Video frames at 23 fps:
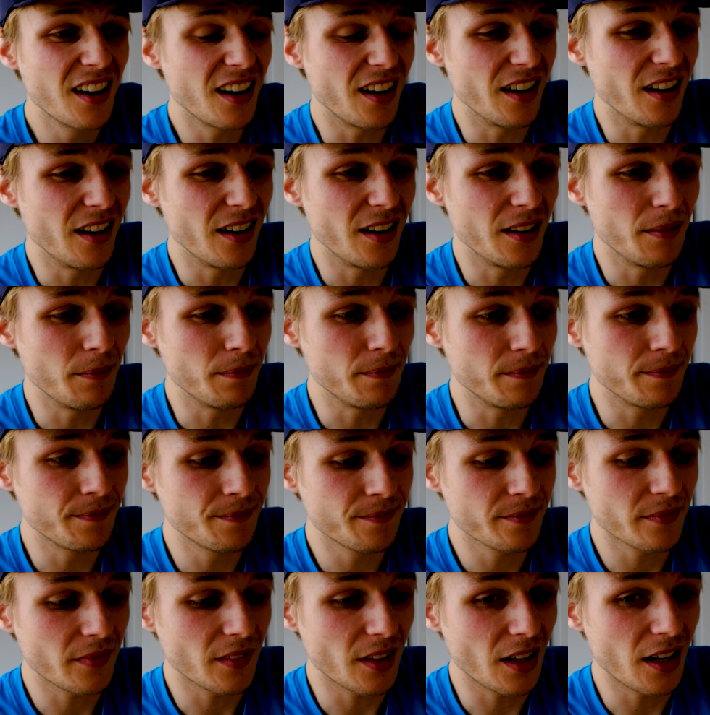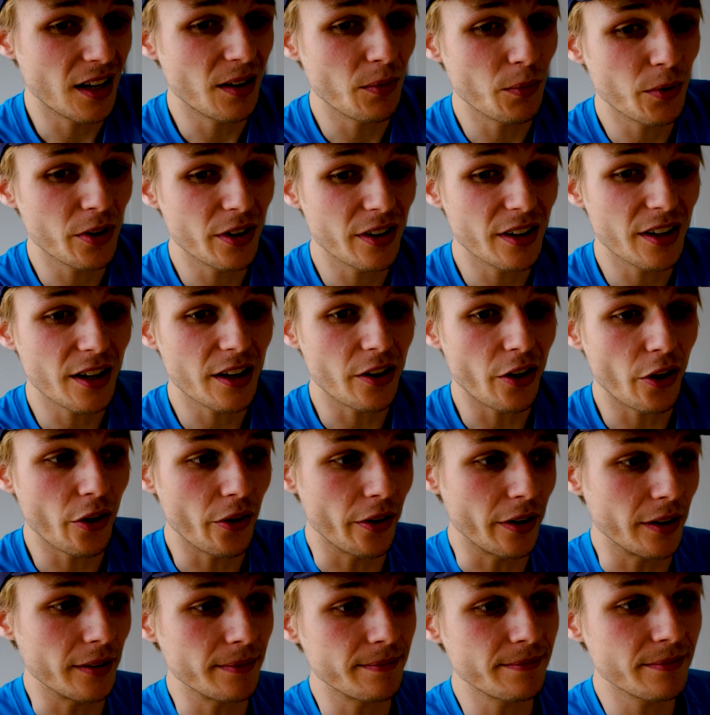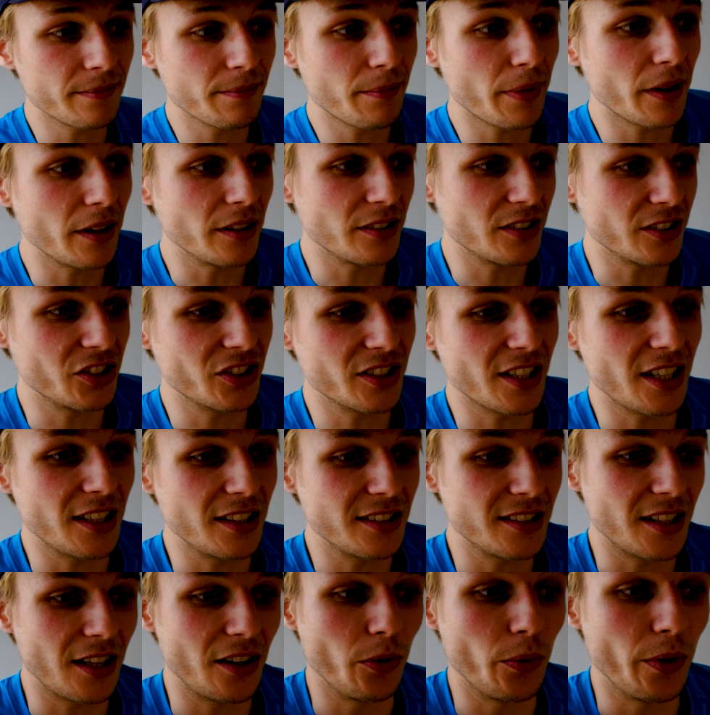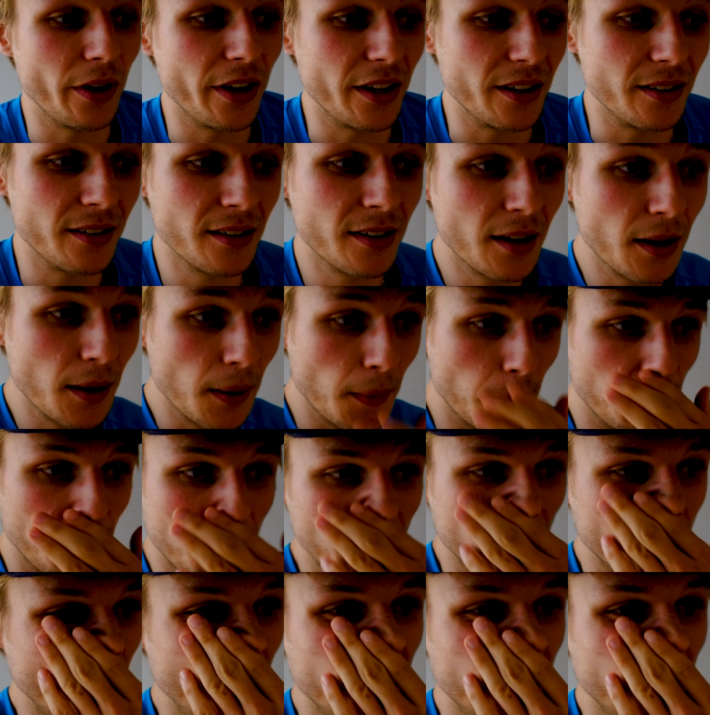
And we're gonna get going. Better to just get this out of the way. Push